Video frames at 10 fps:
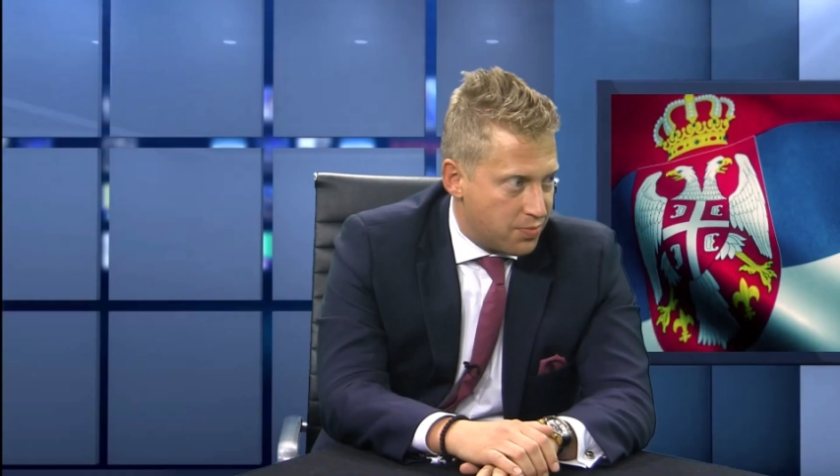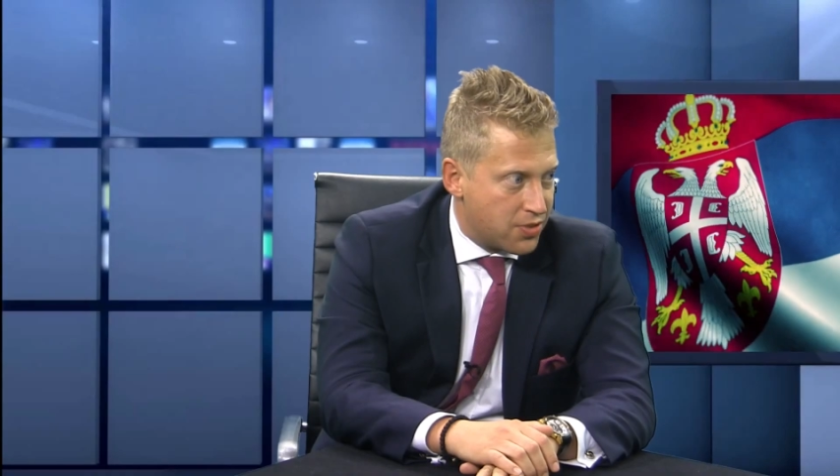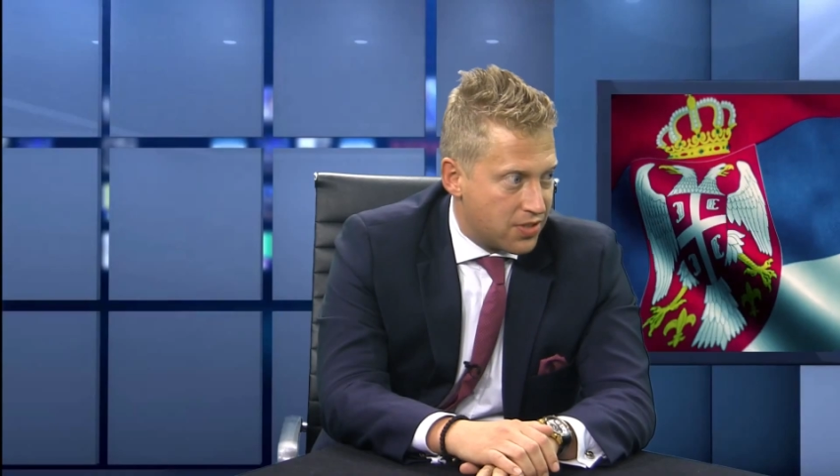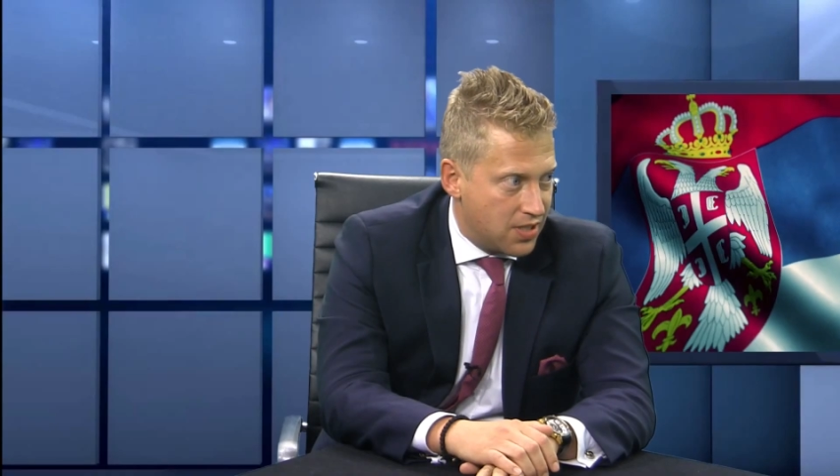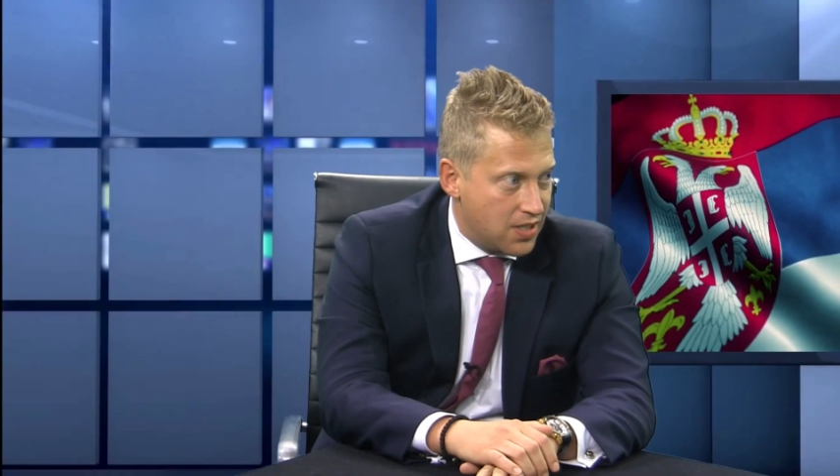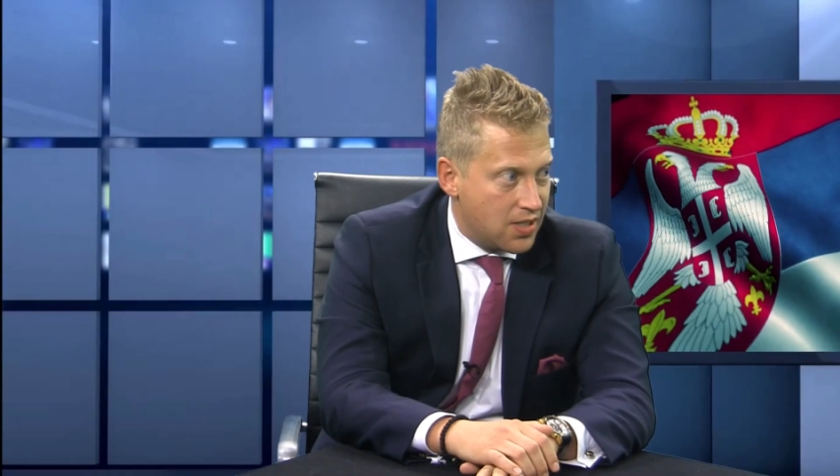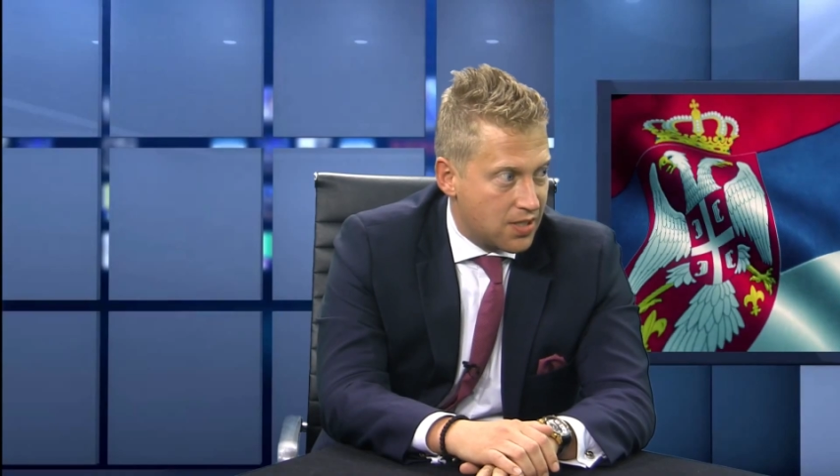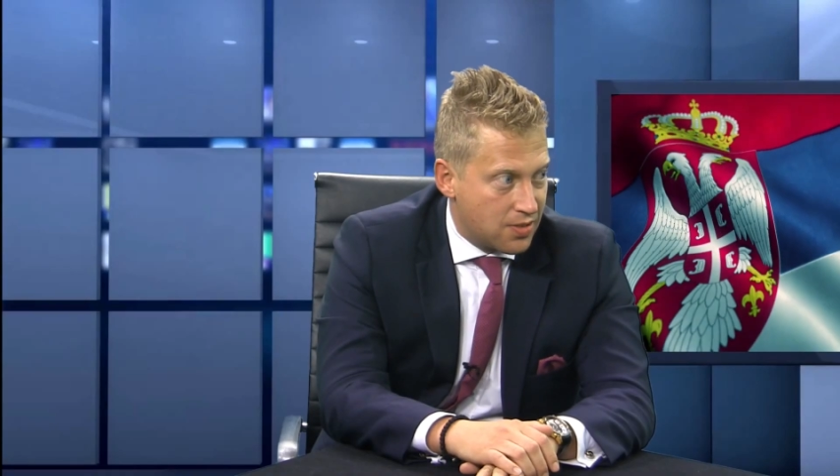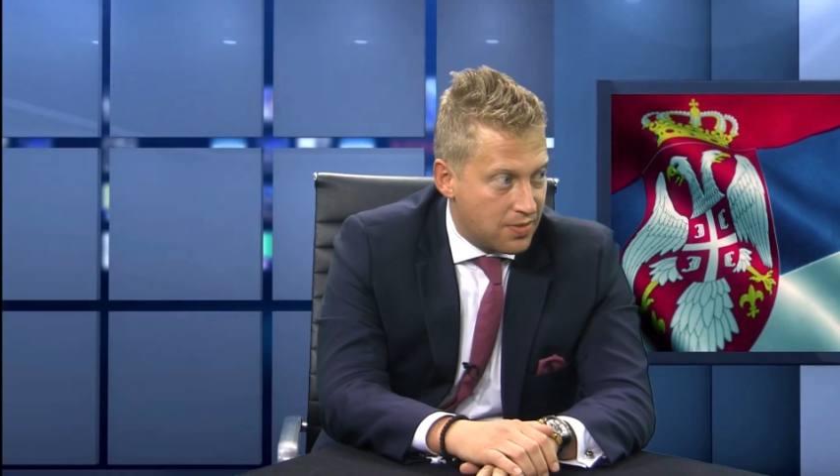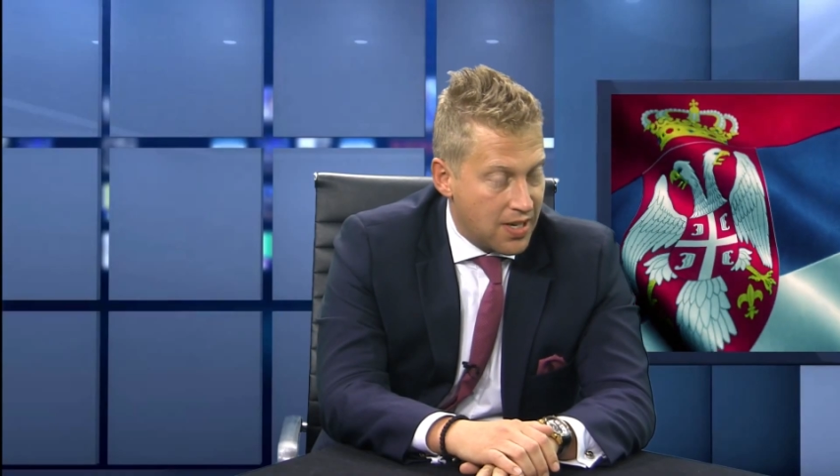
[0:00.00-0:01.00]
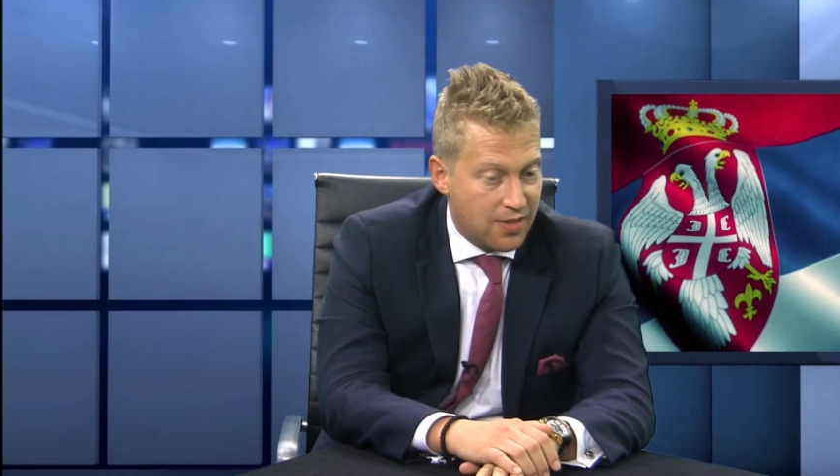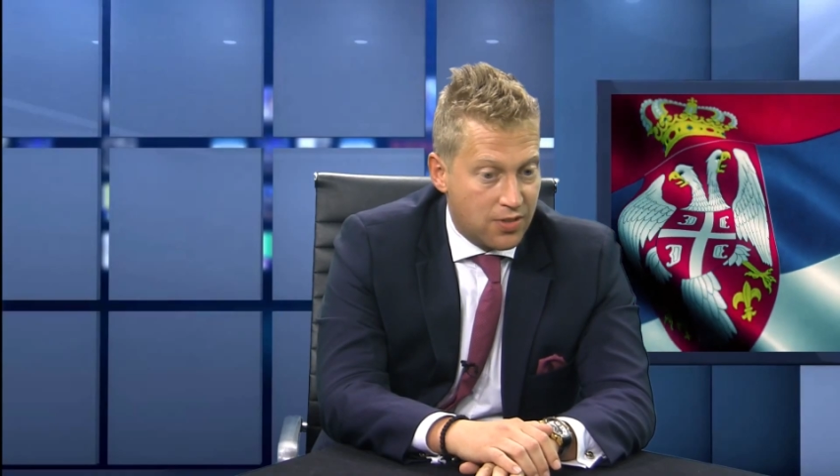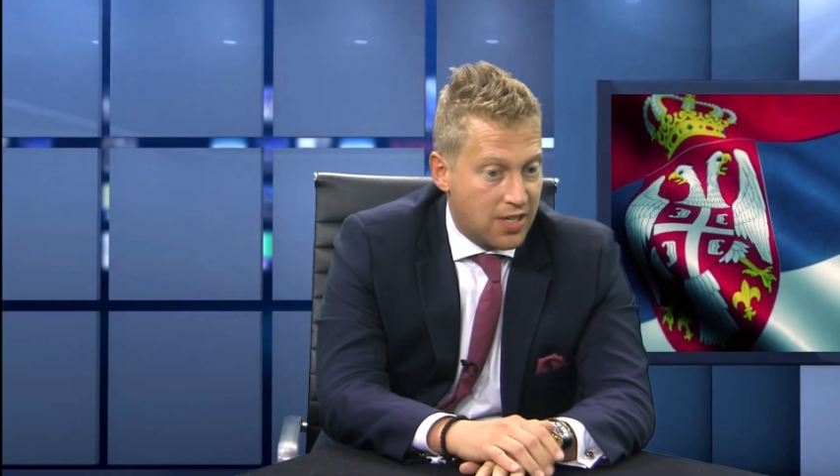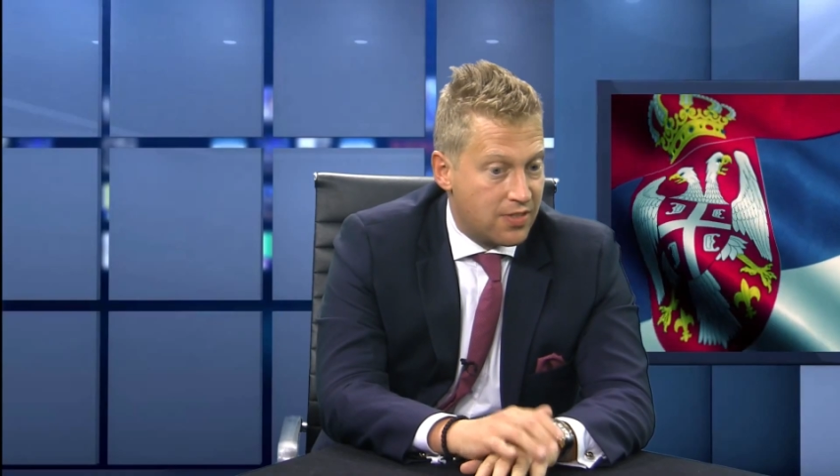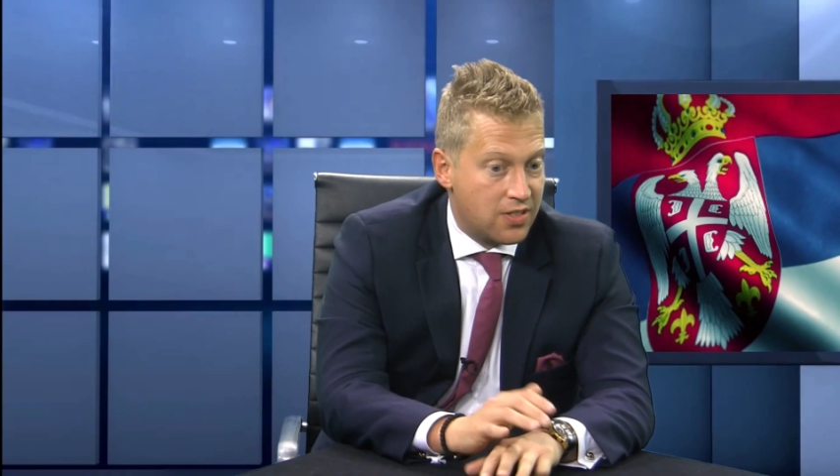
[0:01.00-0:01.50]
proceedings, like
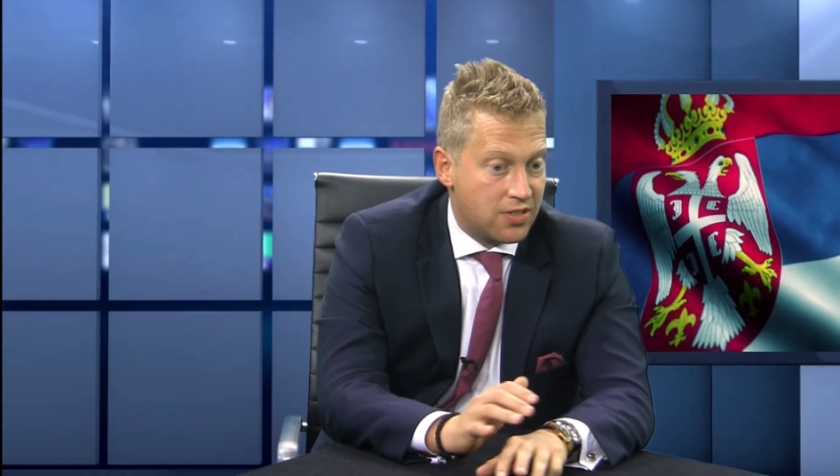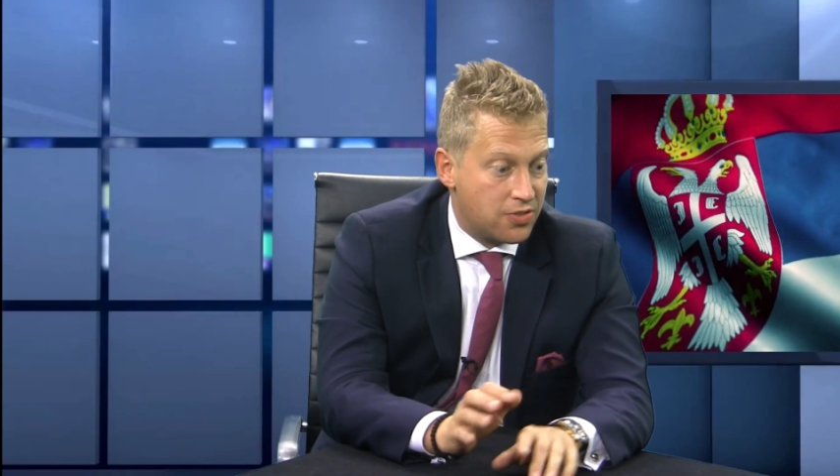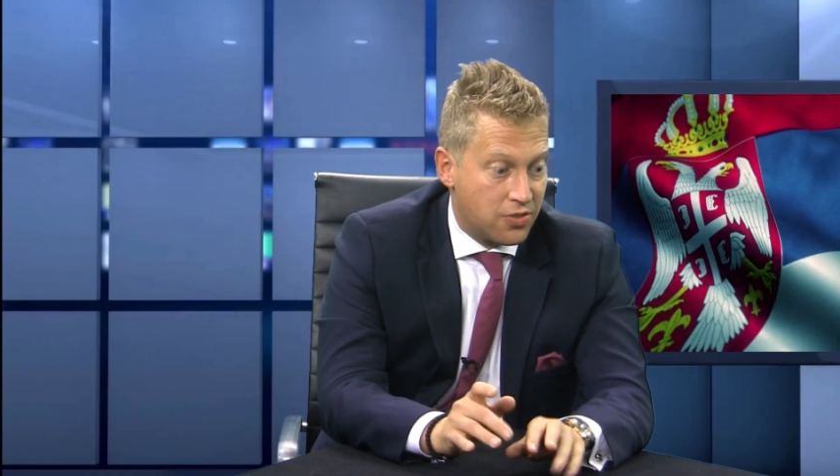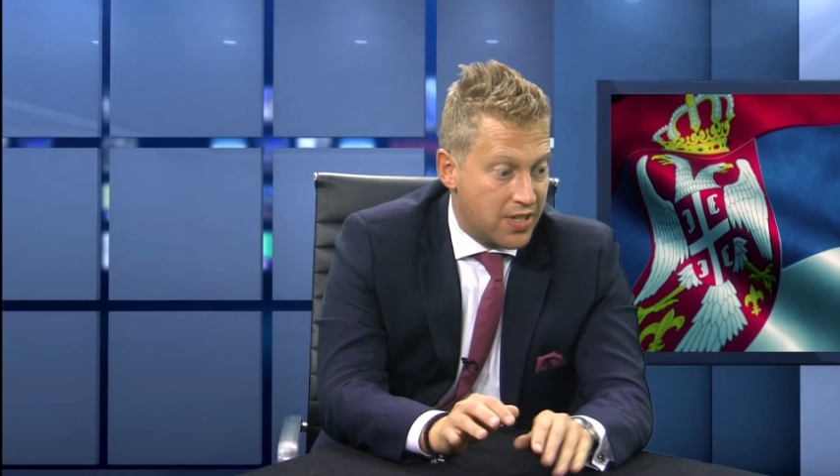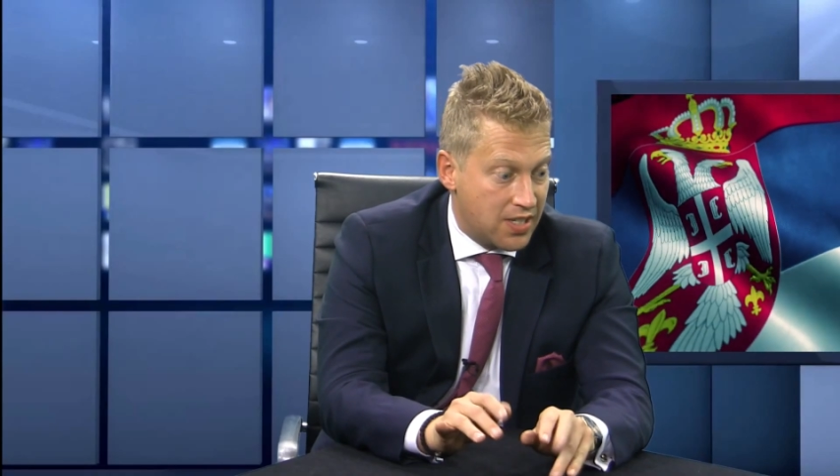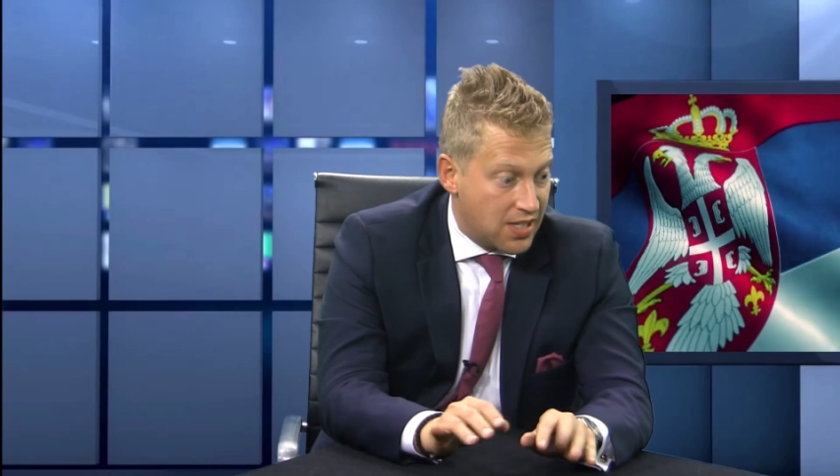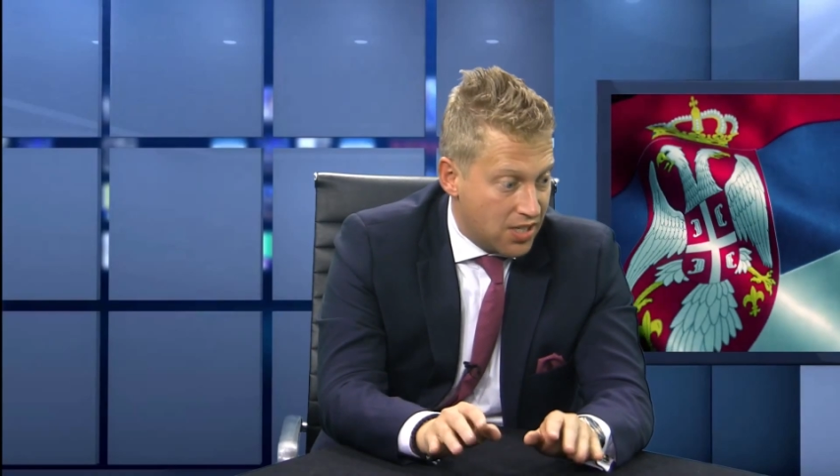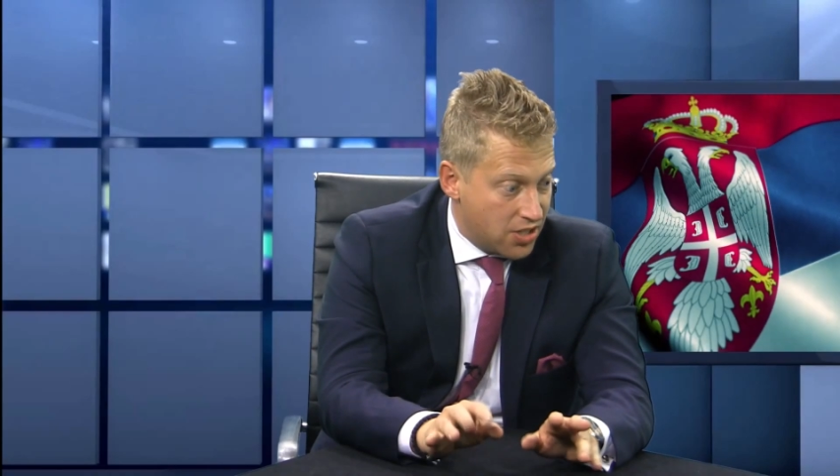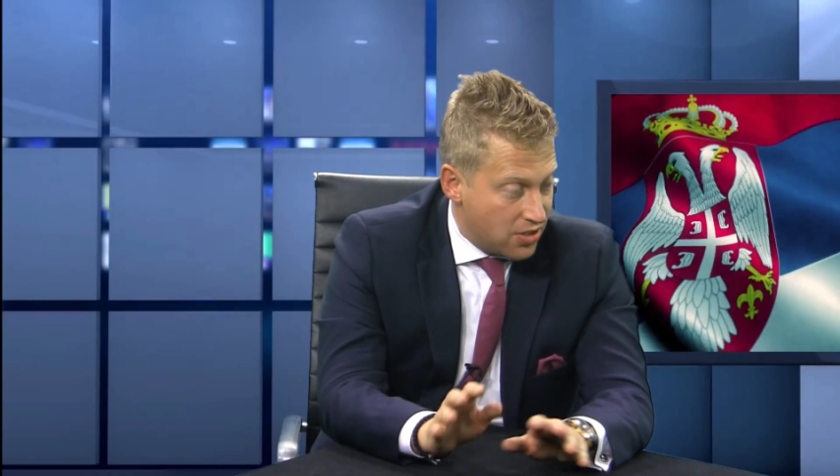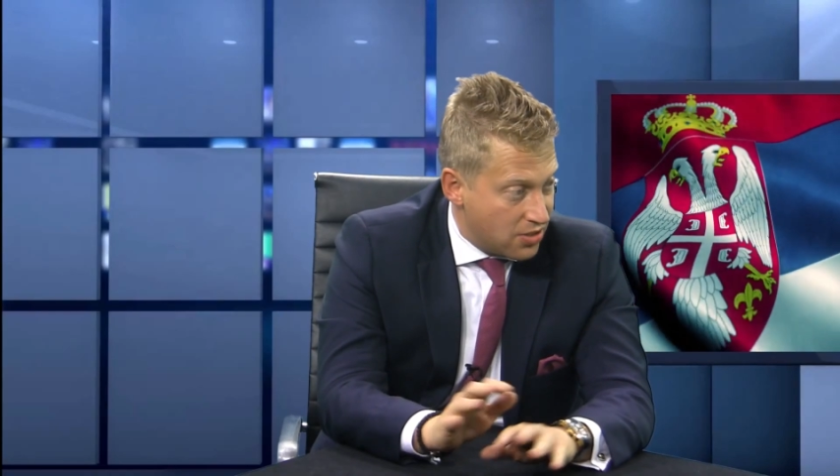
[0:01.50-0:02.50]
whatever the redigation